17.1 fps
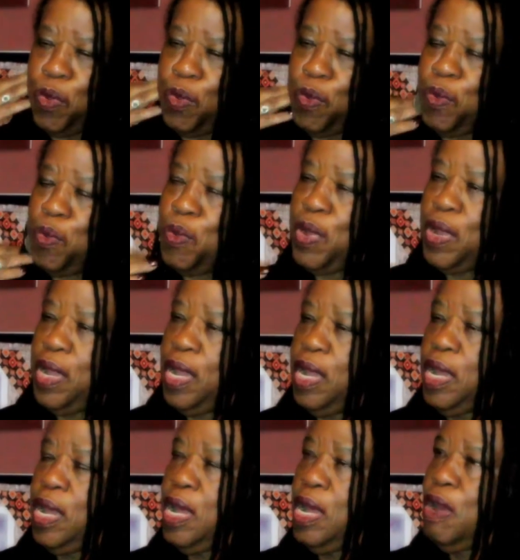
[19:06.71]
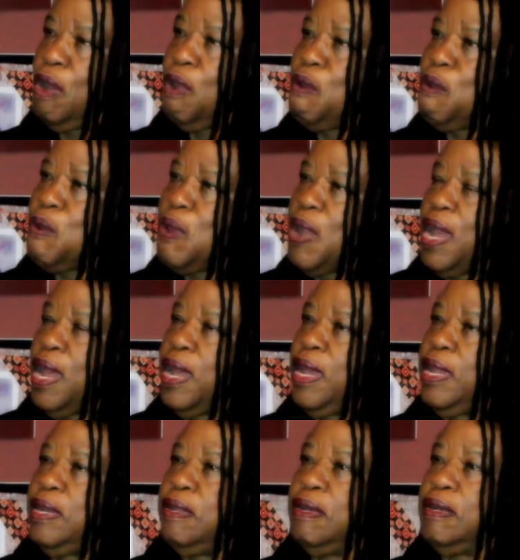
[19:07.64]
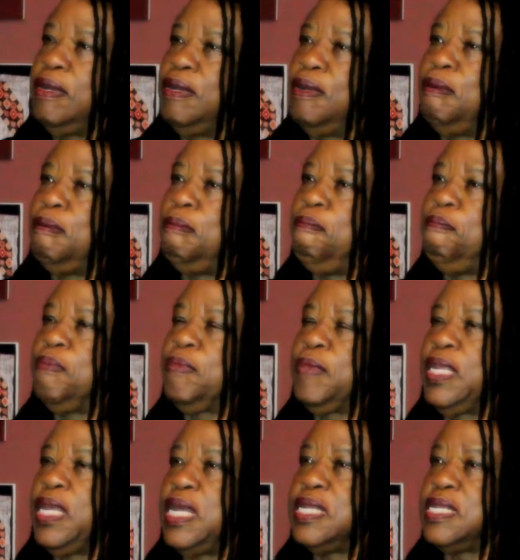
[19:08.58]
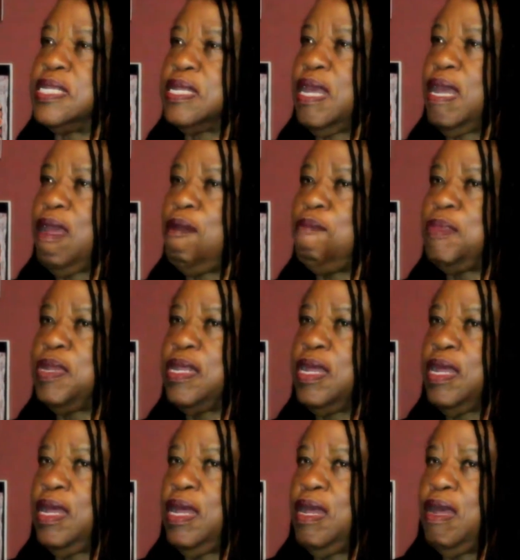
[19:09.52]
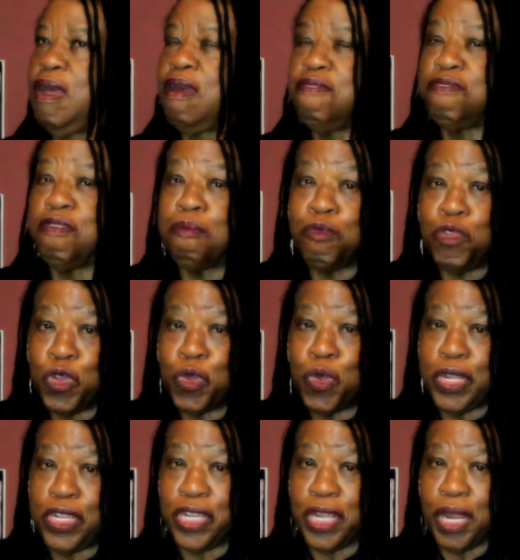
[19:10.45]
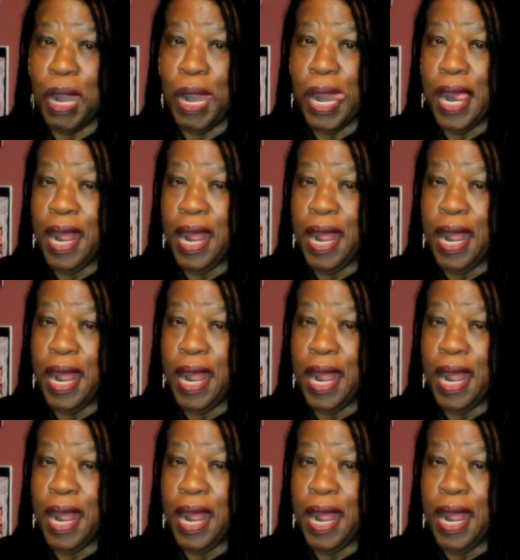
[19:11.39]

who, who had um, escaped from Georgia